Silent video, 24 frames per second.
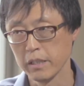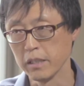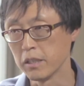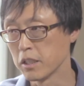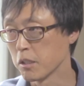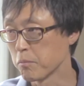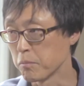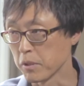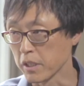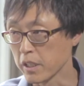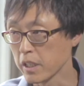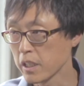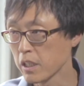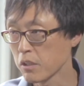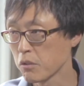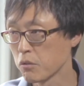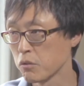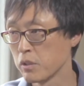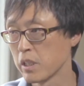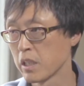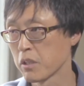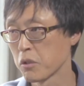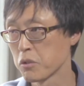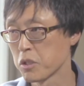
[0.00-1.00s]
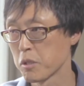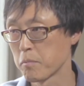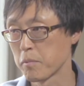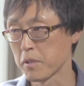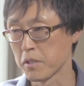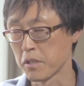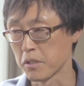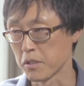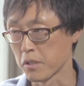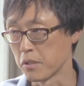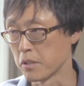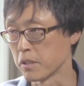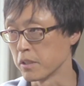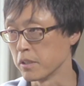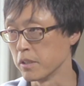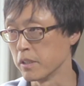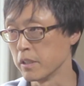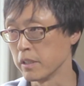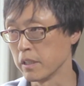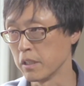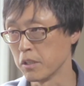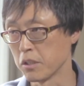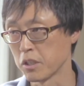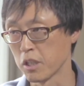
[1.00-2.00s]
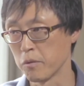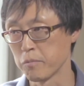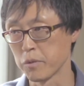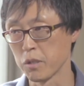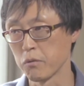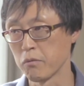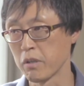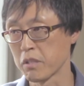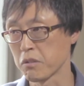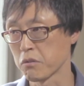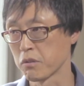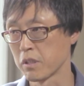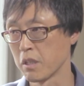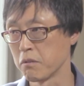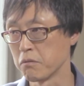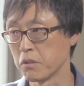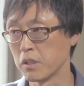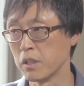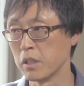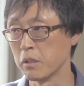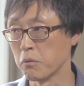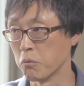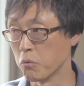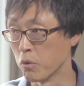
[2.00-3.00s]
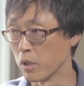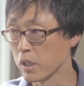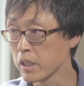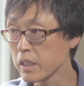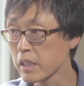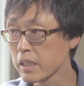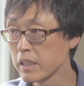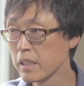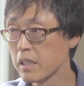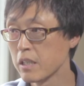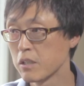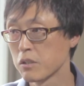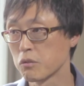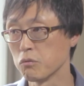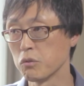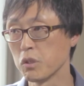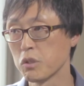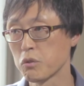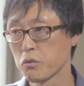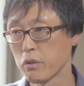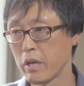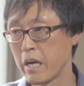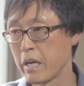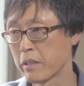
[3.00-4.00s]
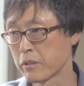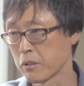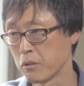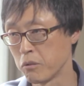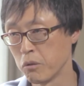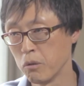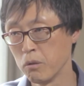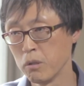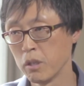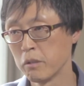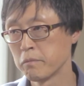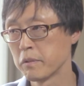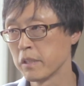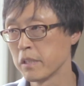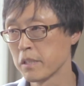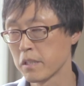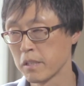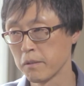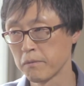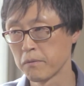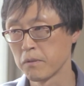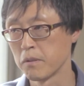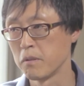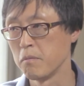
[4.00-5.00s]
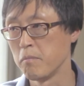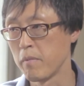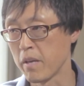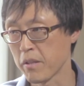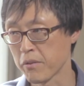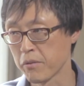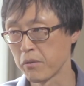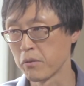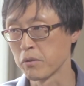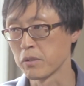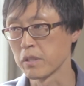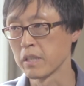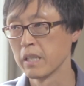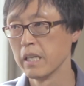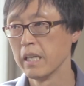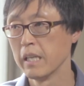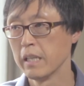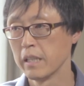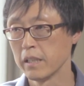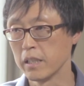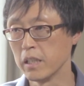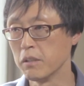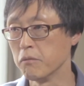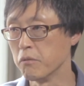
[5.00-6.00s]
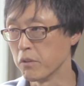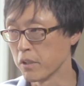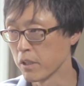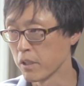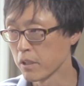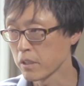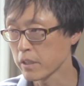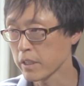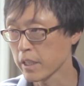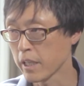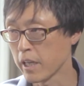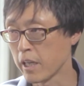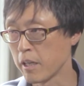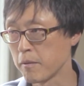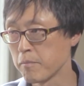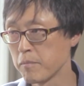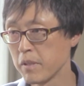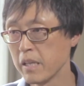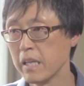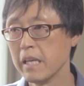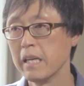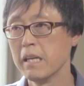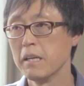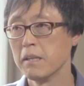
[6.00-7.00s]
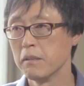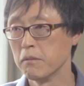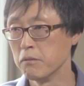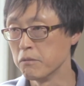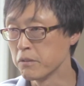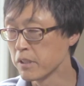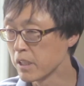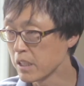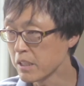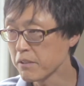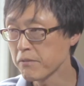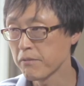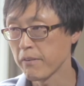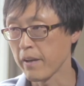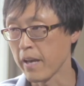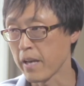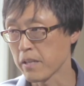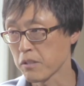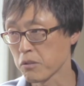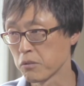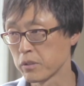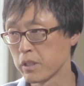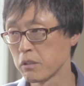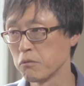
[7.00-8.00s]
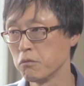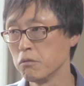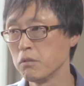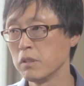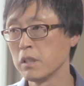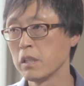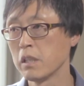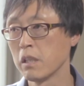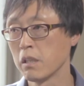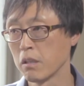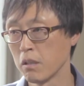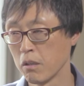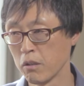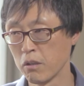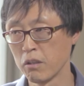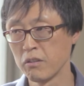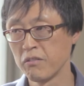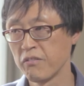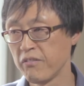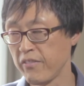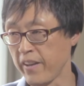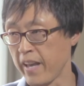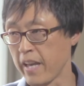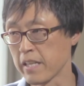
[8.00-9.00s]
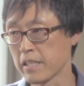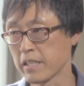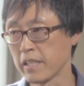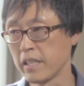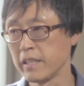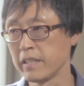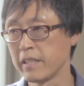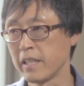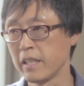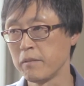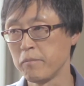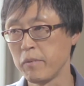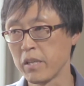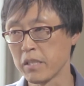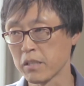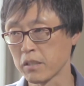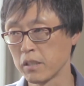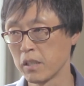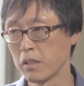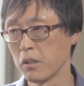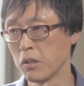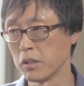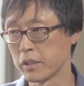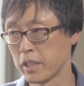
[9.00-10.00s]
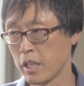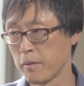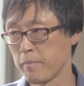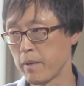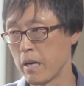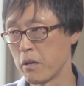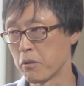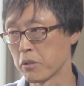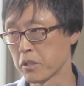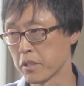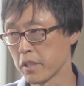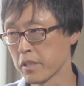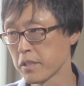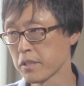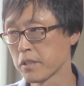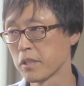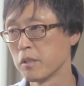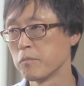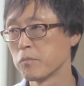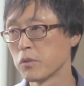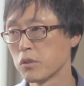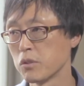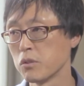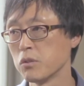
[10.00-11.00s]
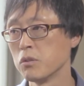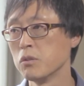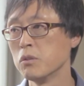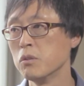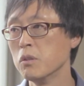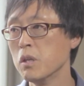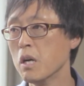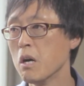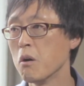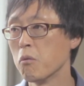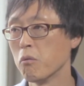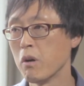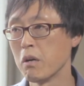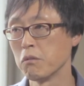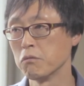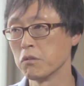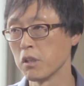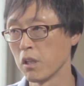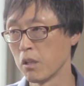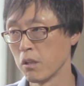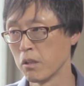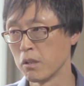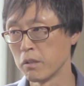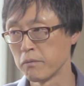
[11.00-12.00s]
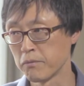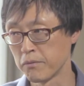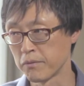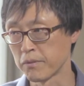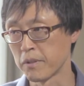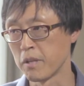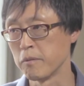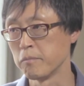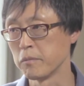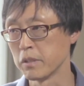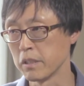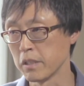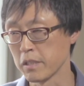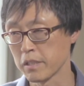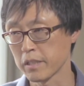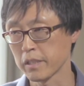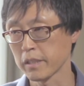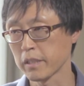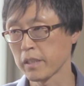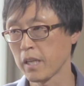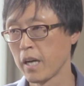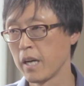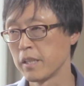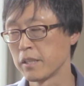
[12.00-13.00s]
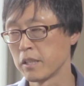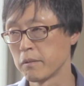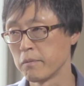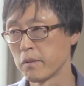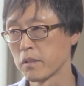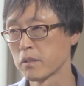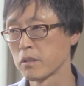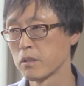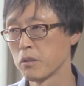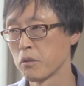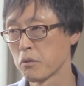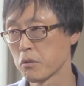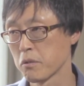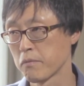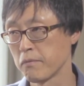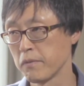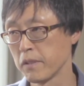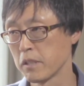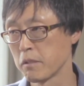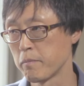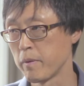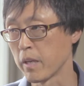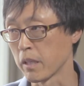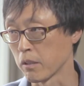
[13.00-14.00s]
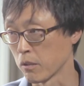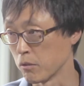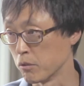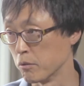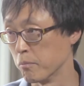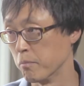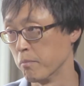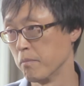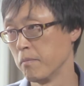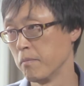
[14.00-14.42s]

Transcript: in the beginning, you're not 100% certain in terms of what's going to really work. So we tried all of these different methods in real time, really fast, so that we learn fast and then basically adapt our system to what we learned from this kind of a closed feedback loop.